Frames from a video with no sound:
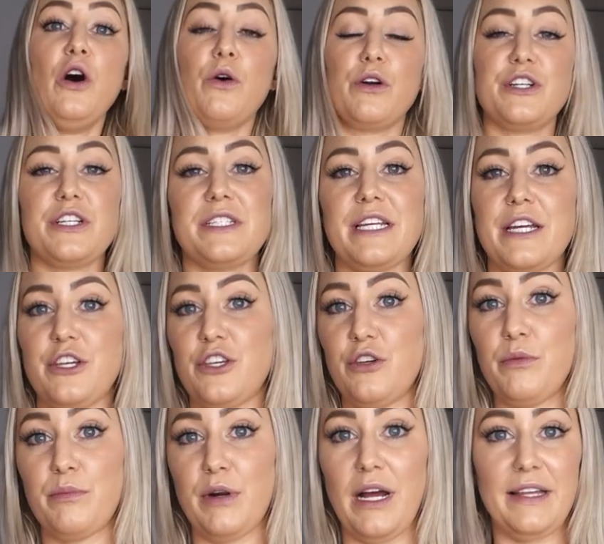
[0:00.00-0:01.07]
or just like
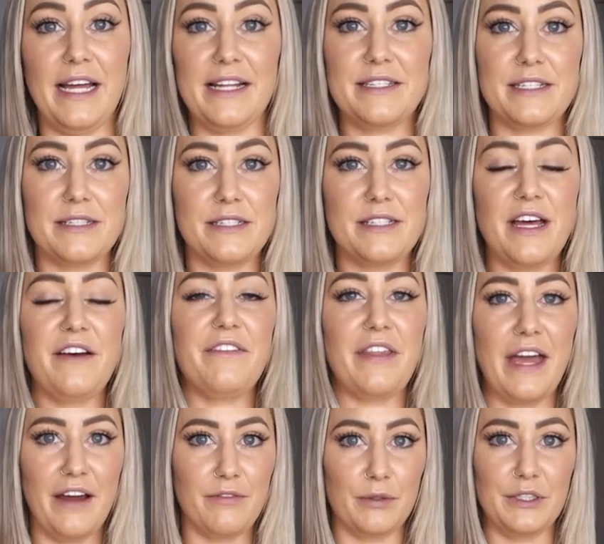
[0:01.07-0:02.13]
cute bralettes and stuff. They
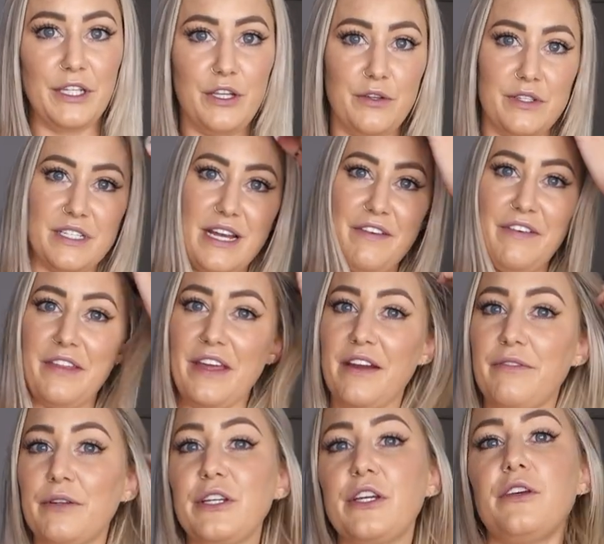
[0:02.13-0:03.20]
have really cute stuff and they
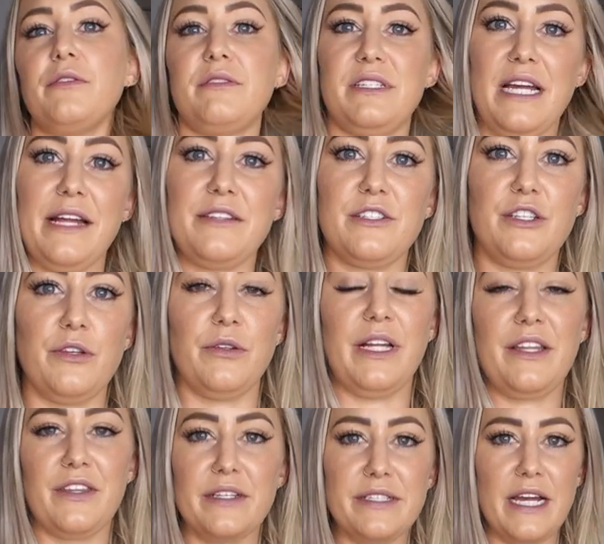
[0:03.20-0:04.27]
have really cute sets too.
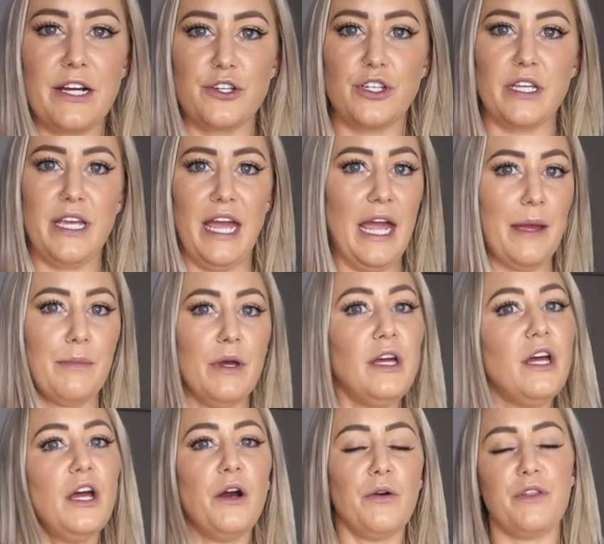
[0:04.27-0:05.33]
Like this actually came
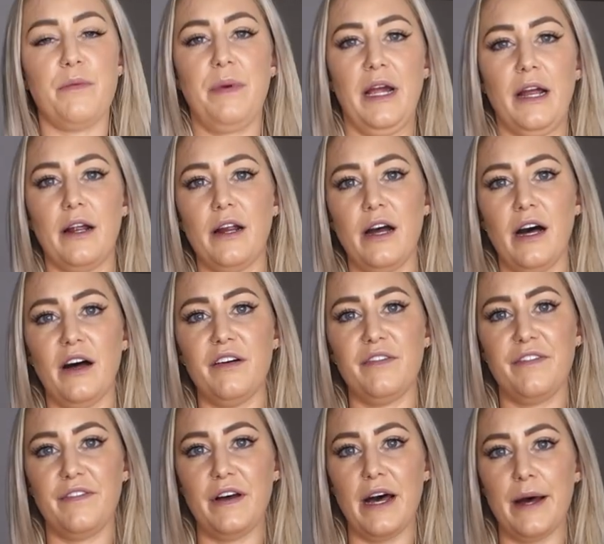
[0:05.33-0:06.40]
with a pair
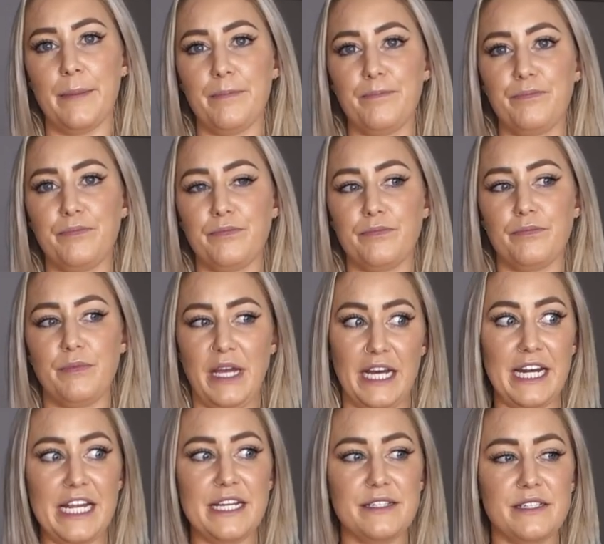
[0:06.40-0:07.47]
of um,
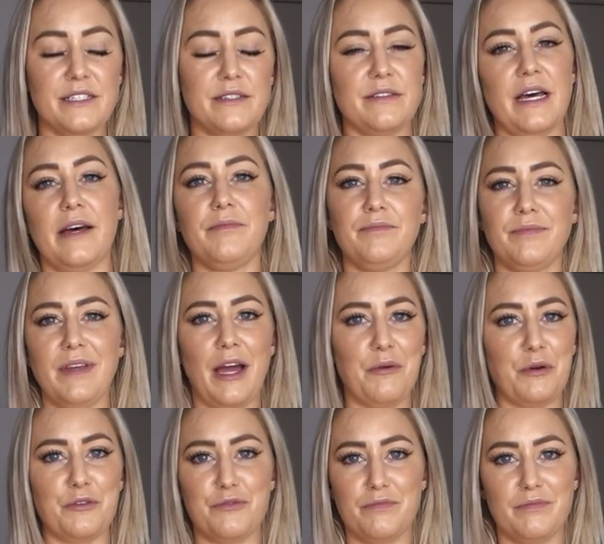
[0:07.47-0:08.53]
panties that I
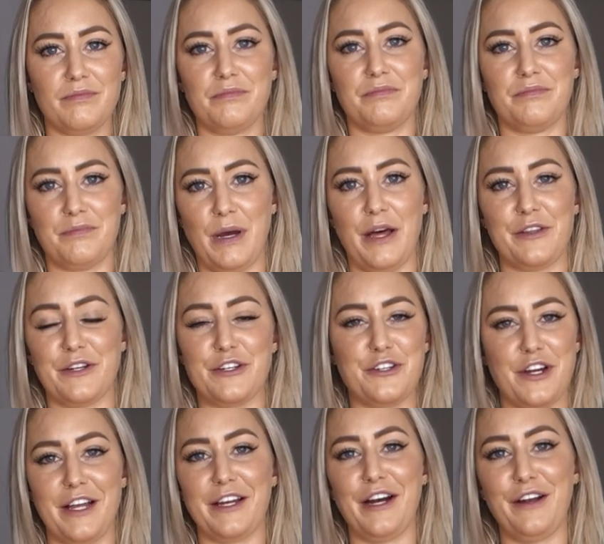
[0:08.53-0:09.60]
won't bother
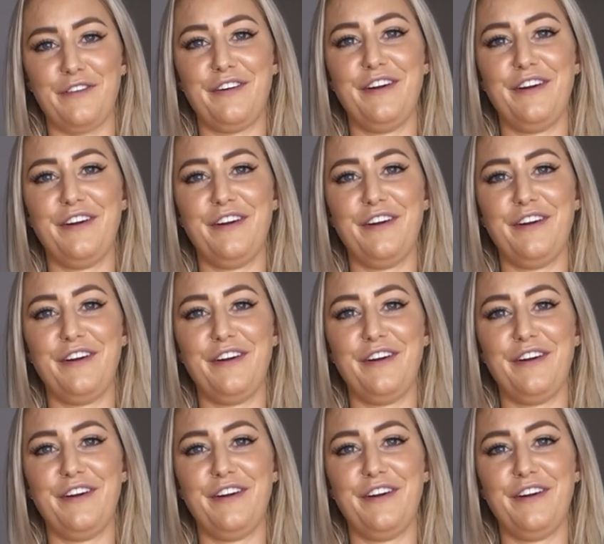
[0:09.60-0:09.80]
trying on